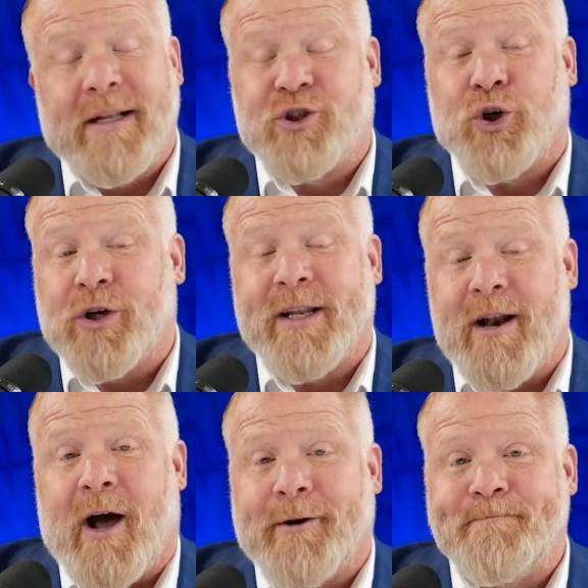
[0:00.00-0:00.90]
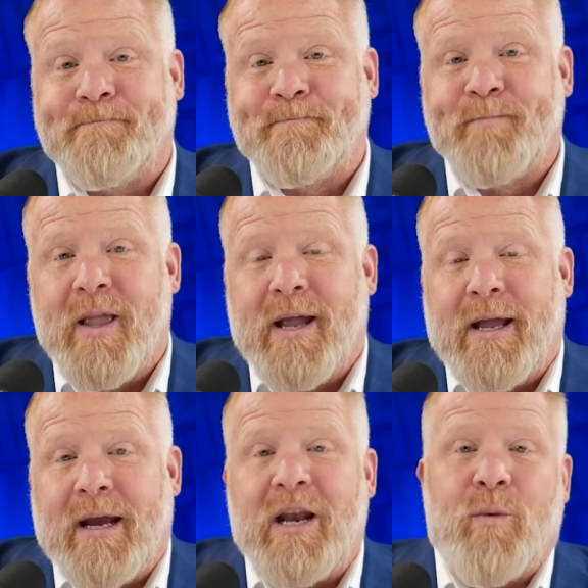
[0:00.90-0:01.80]
It's certainly not.
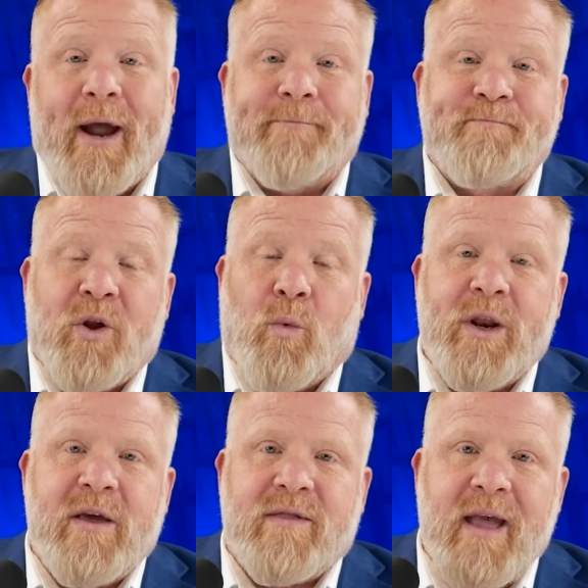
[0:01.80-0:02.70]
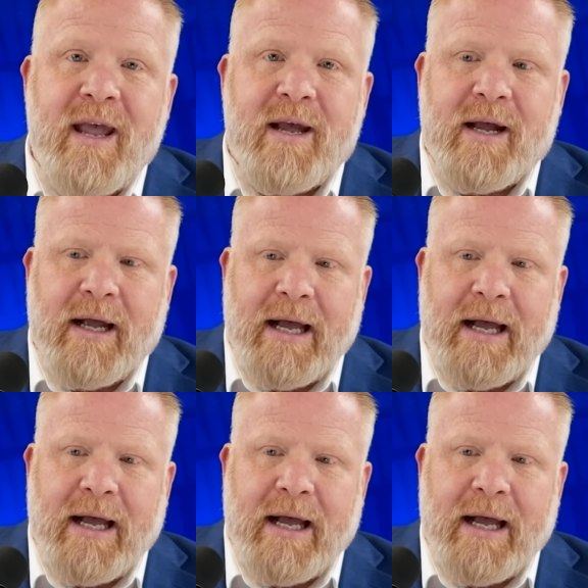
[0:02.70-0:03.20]
Anyway, what do you think?